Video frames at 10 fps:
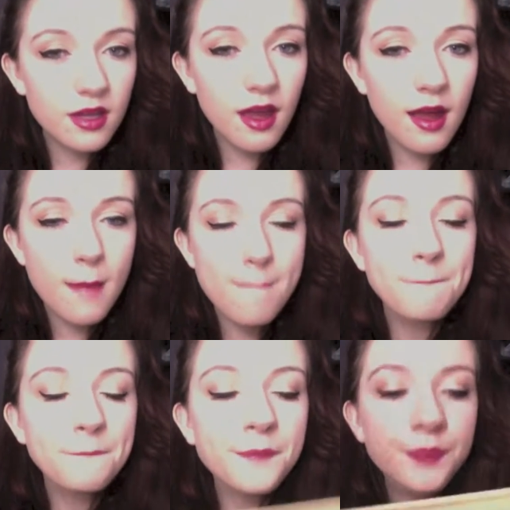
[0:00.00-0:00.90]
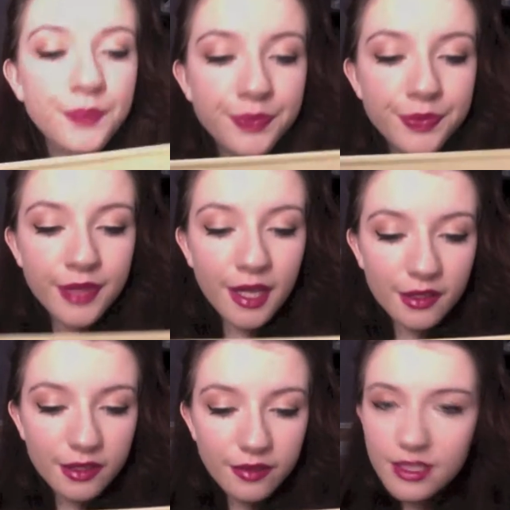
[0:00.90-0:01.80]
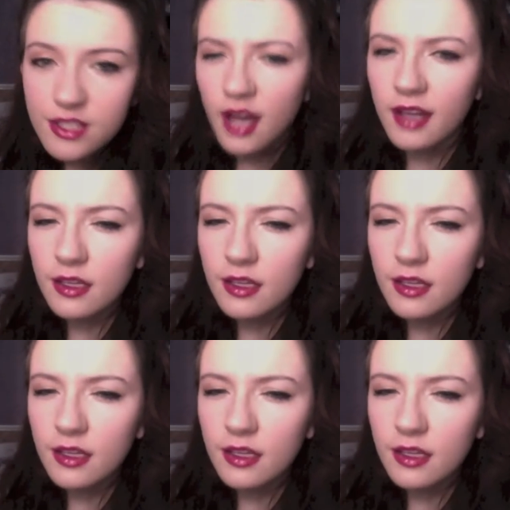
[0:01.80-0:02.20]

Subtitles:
They're definitely shiny,